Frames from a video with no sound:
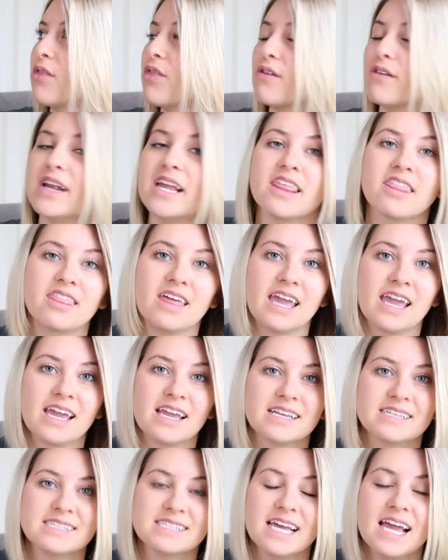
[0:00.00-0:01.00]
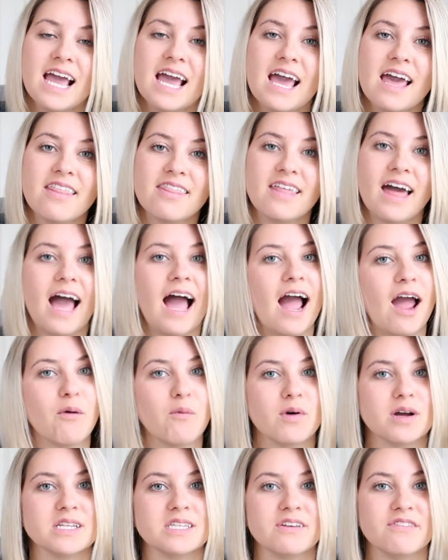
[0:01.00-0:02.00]
three things that I
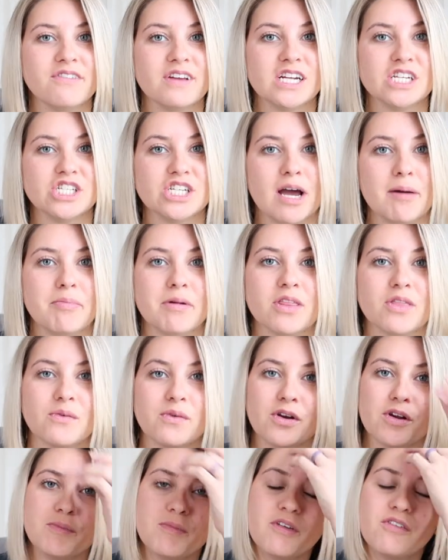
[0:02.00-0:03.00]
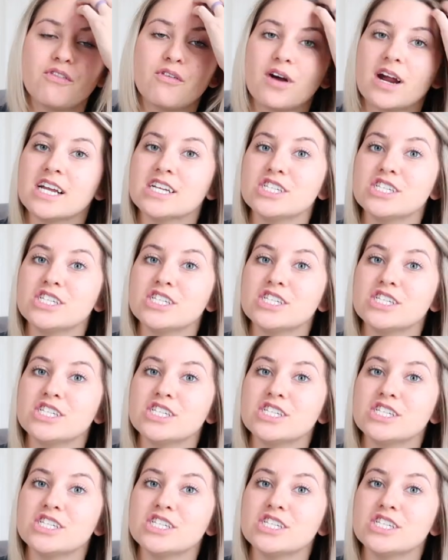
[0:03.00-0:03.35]
want to finish up in the room before